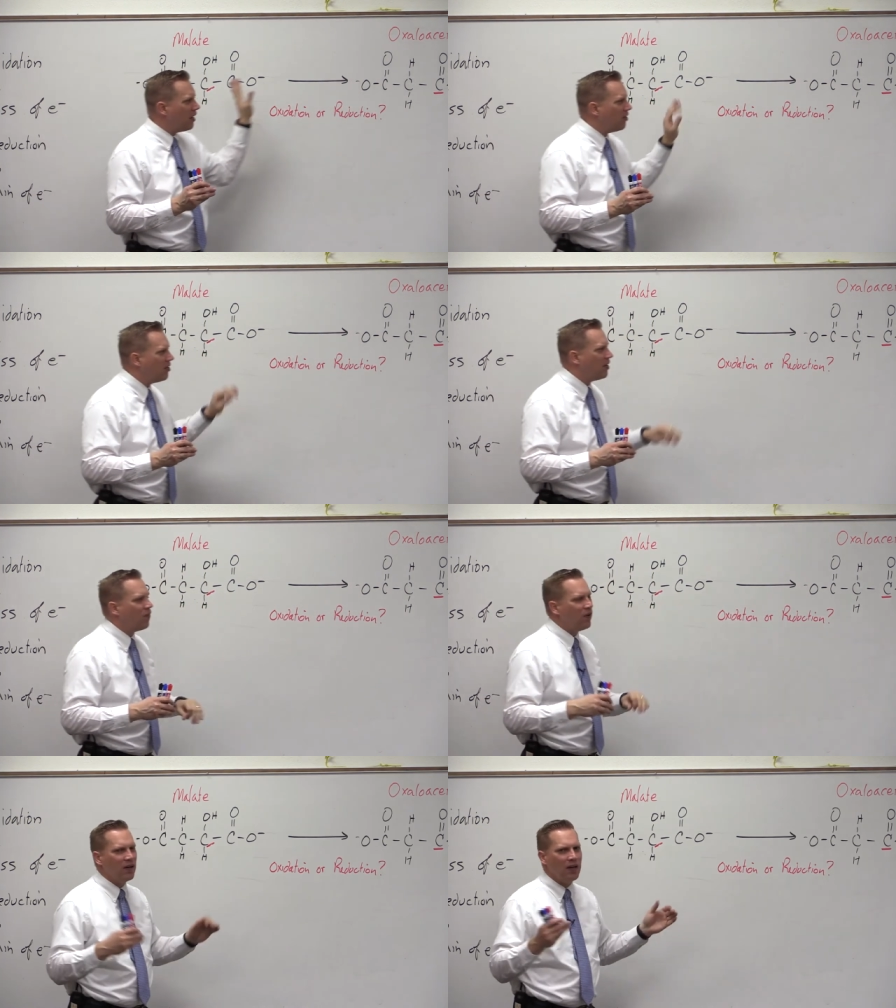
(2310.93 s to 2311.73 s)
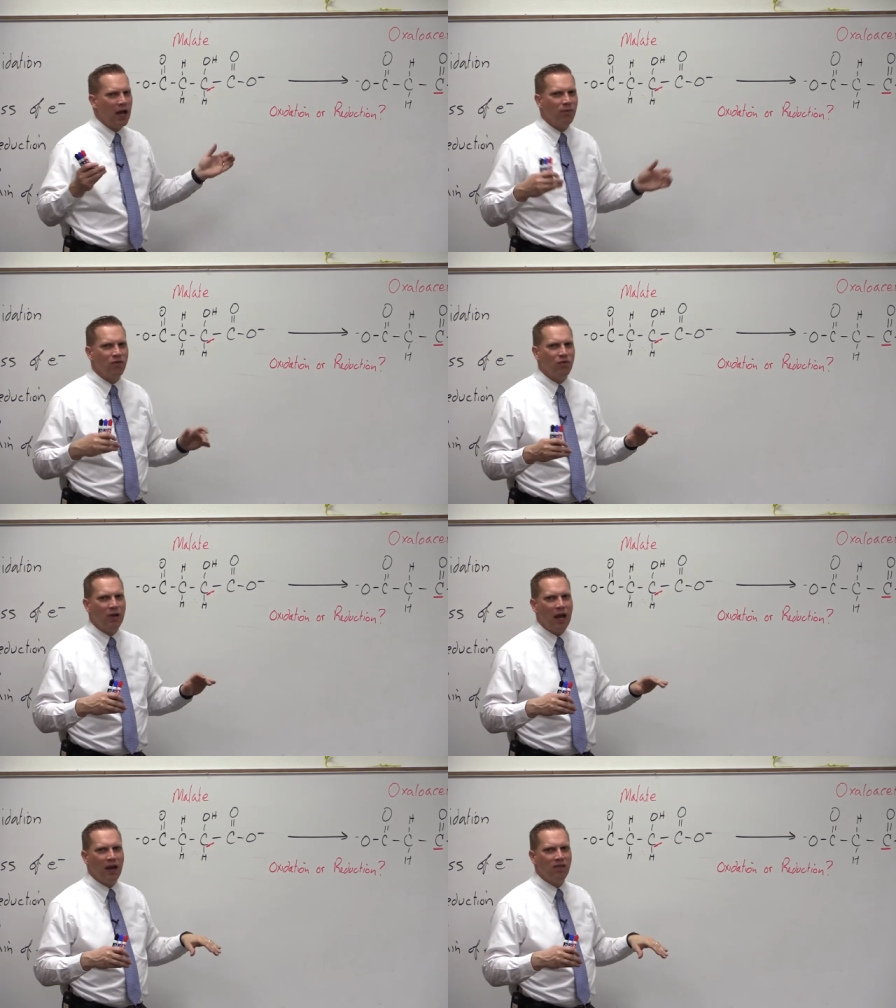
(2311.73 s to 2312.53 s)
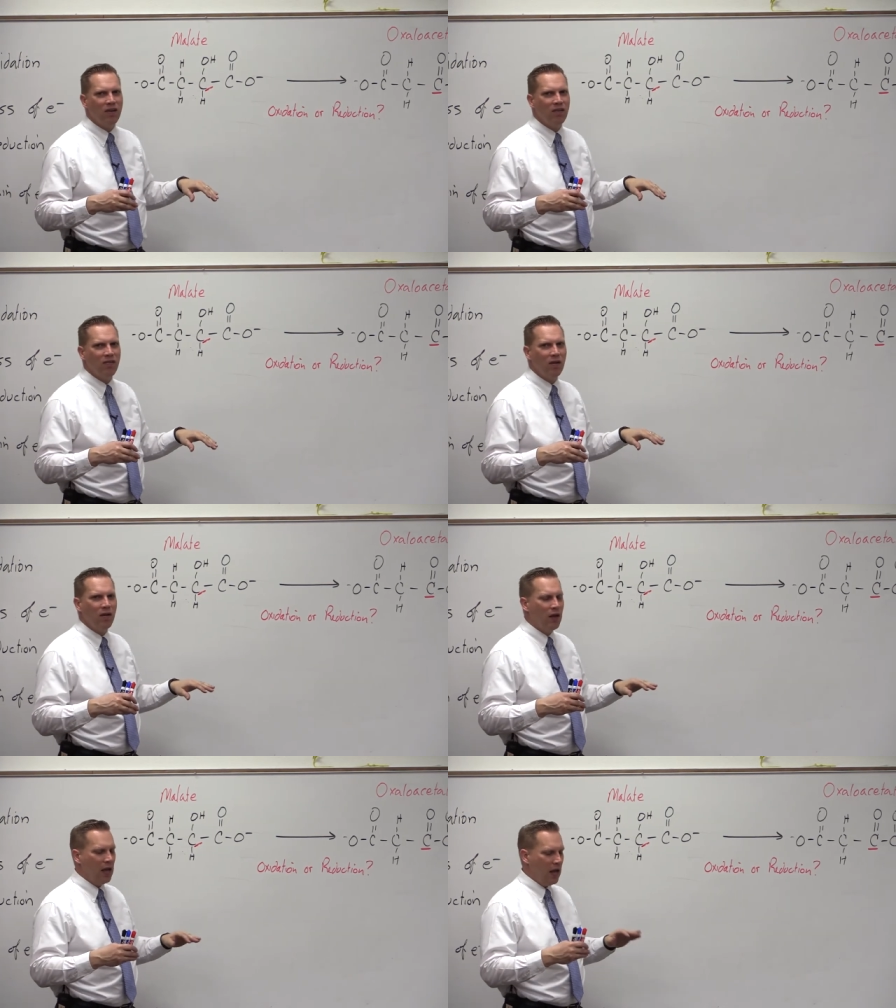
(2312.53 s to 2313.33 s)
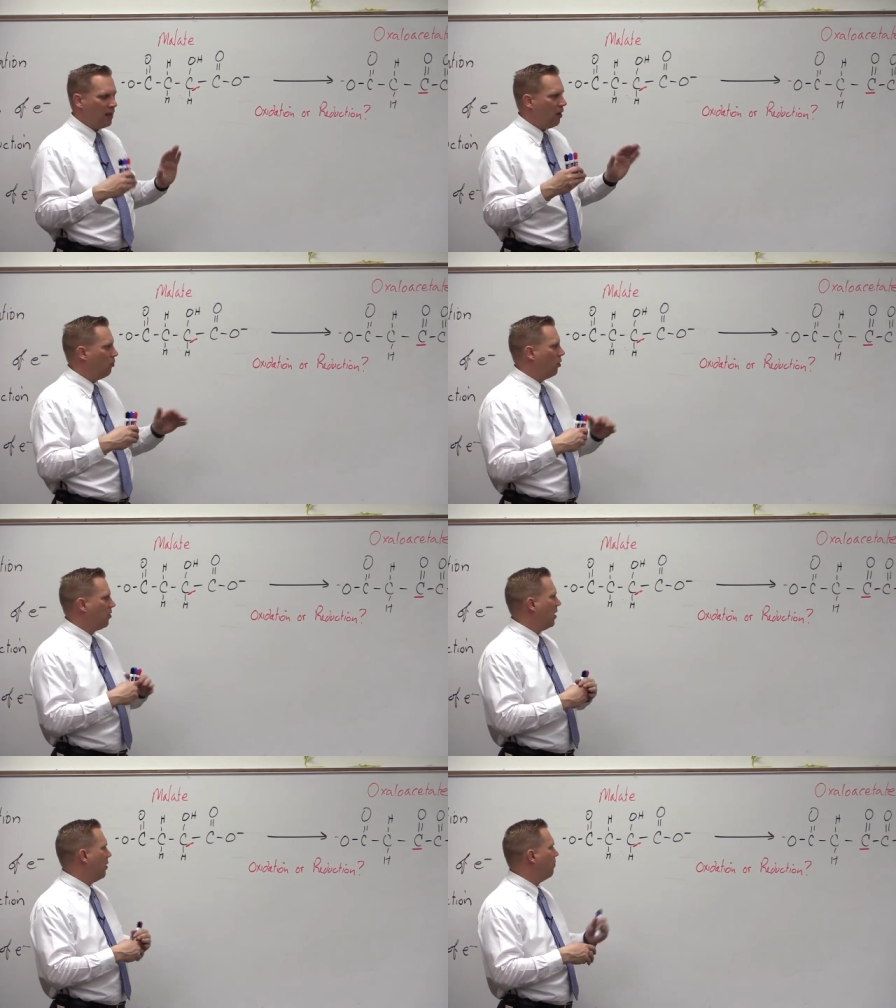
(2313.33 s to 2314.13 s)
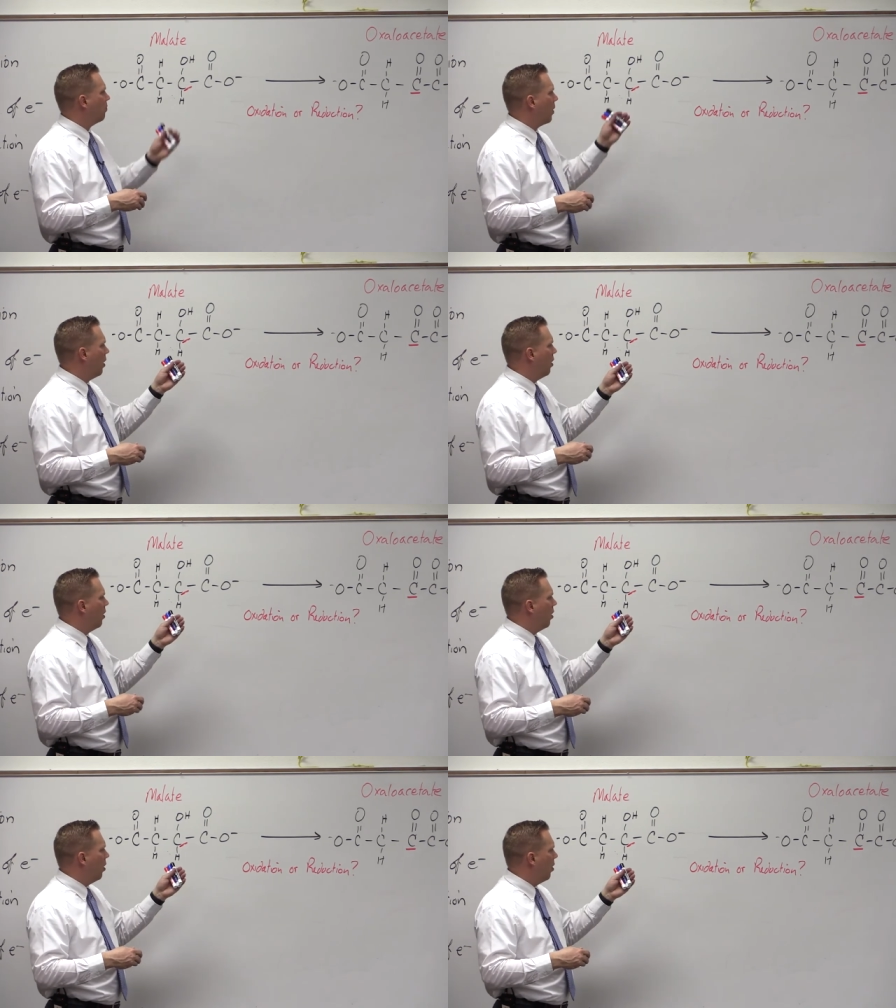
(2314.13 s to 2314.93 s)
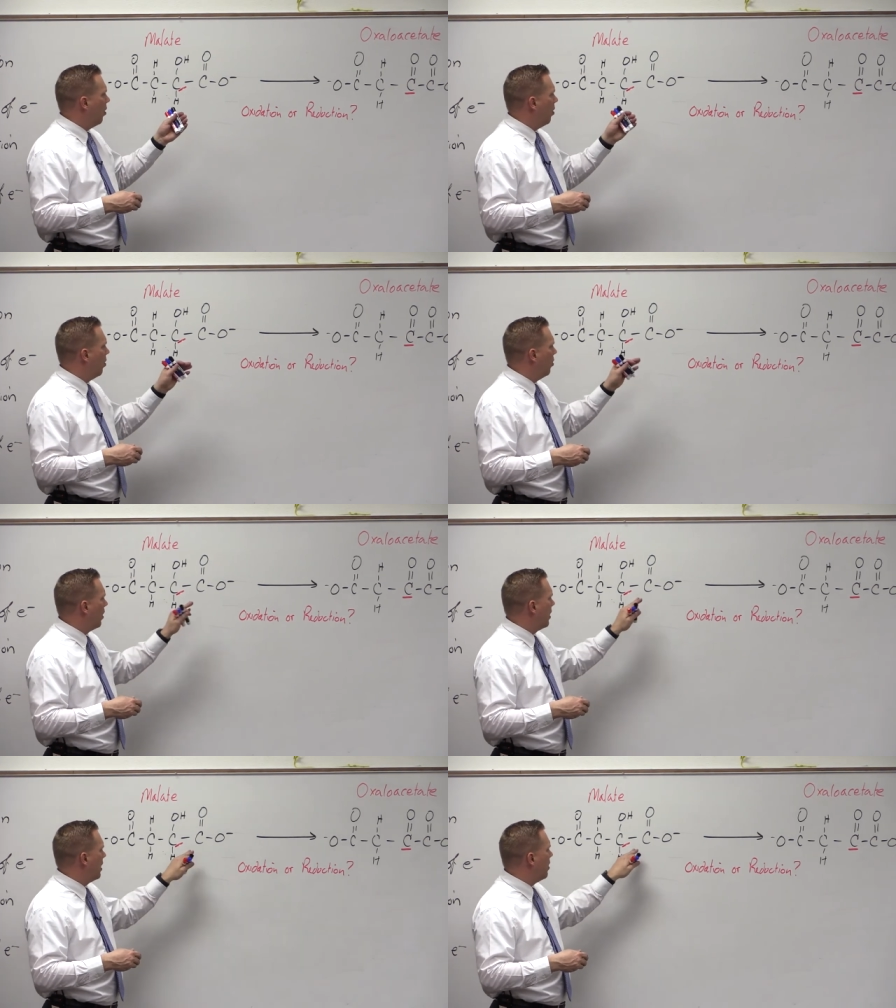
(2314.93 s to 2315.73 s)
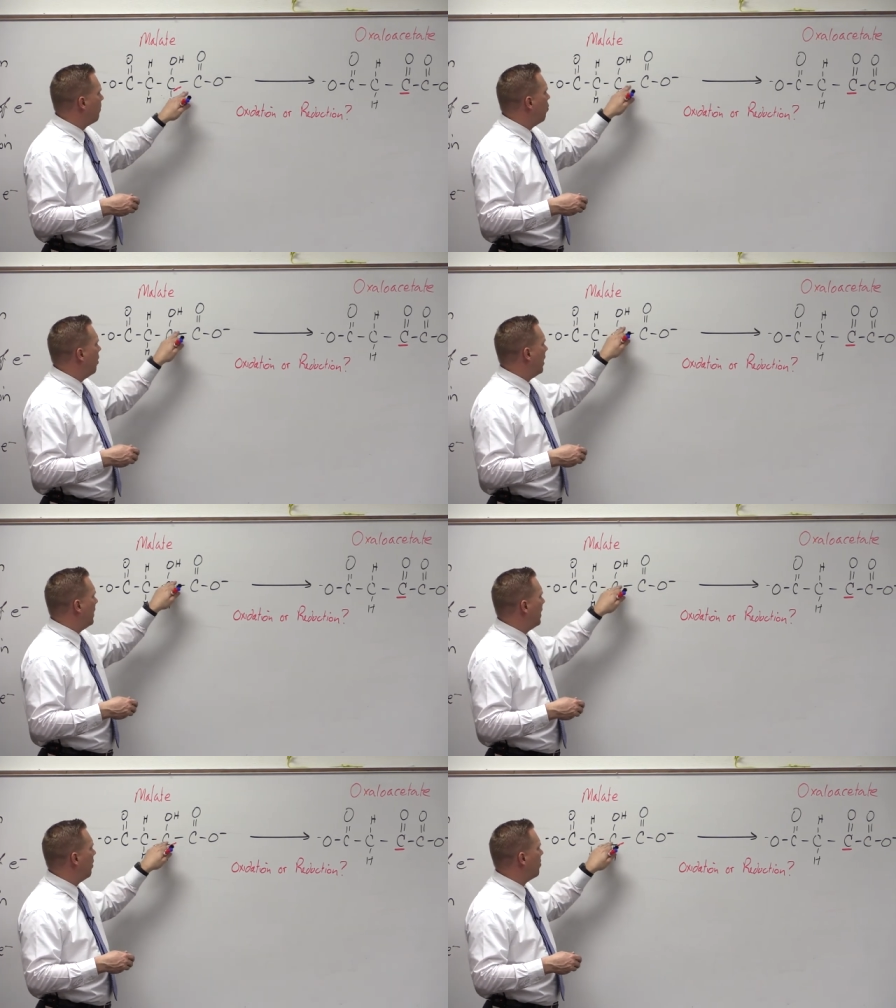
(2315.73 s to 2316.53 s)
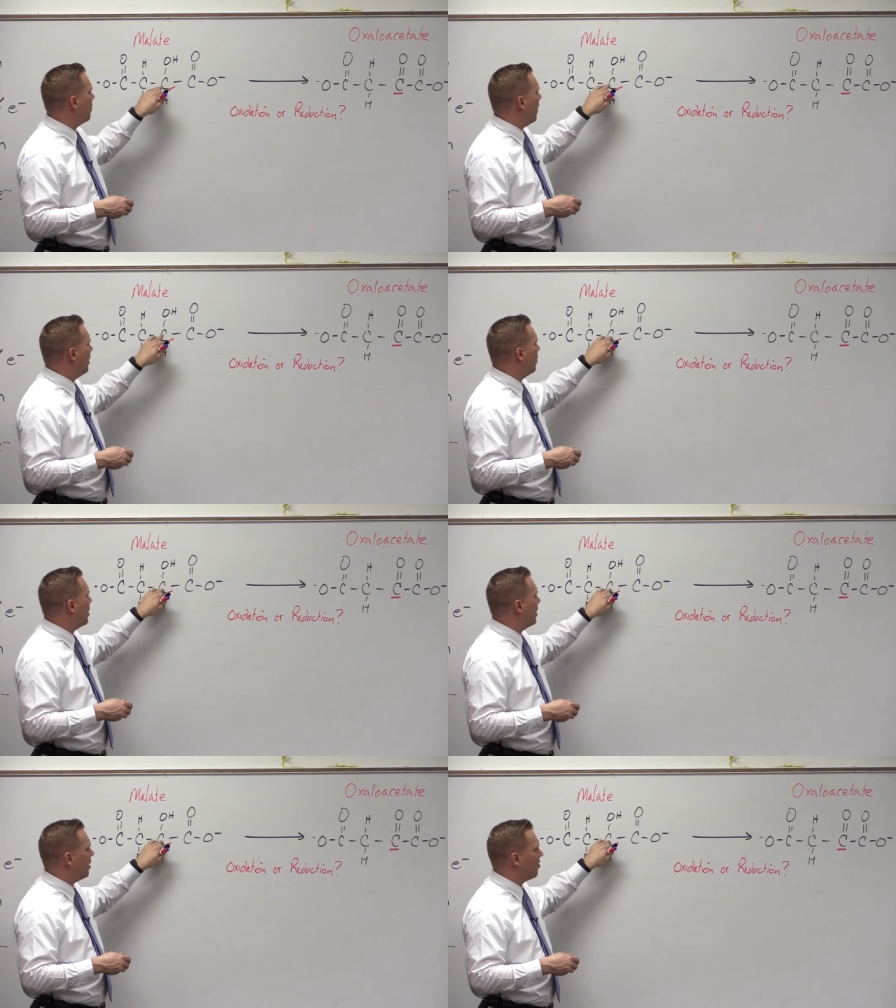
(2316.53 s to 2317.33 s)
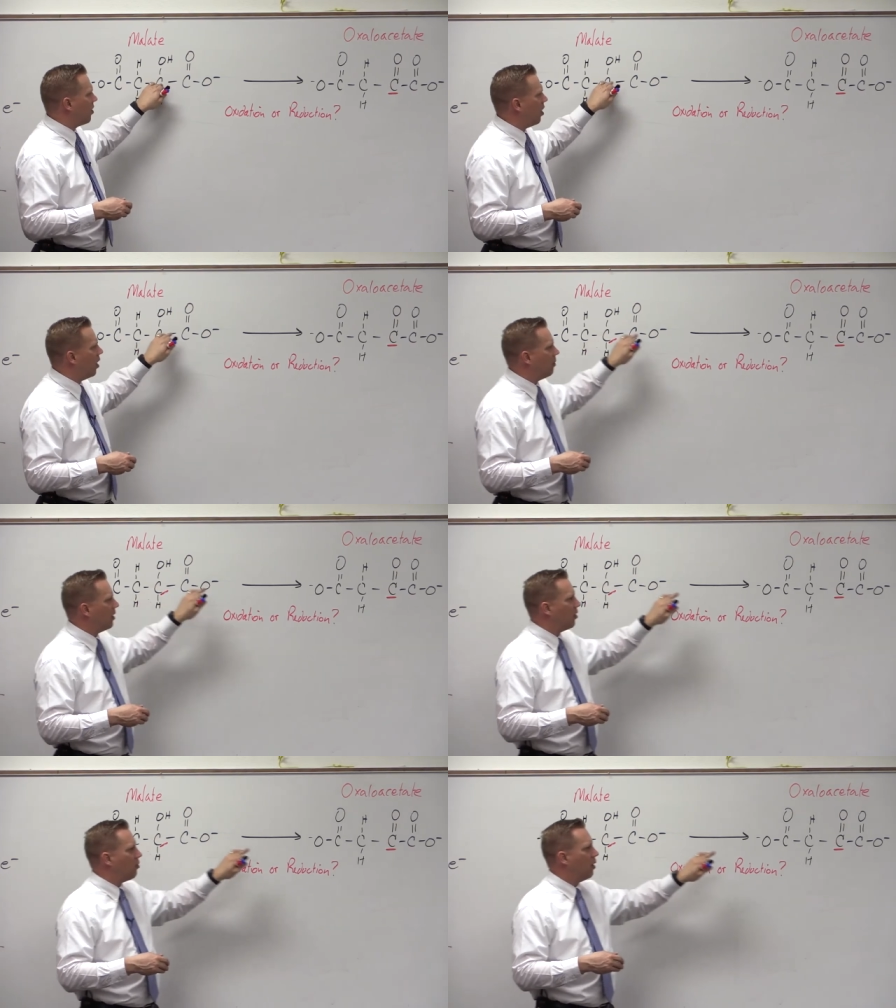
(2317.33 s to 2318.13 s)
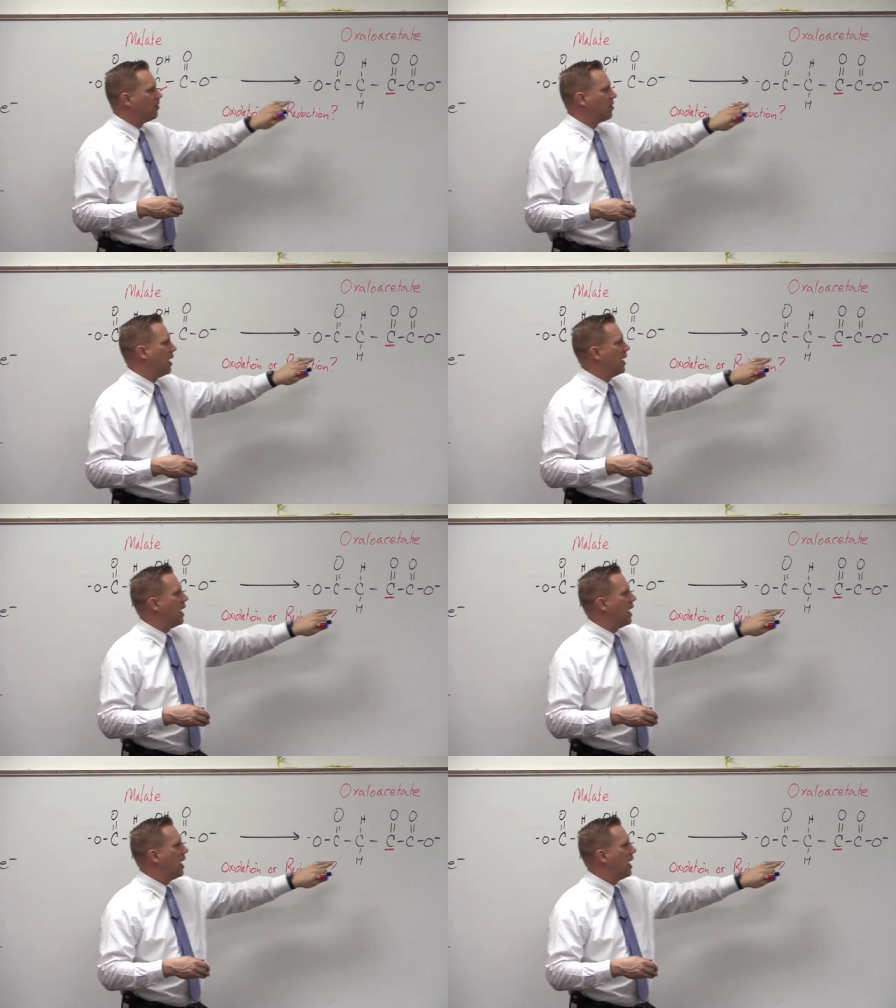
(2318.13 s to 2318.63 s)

these different types of reactions, and then we'll see. The key point here is if I look at this carbon, the question I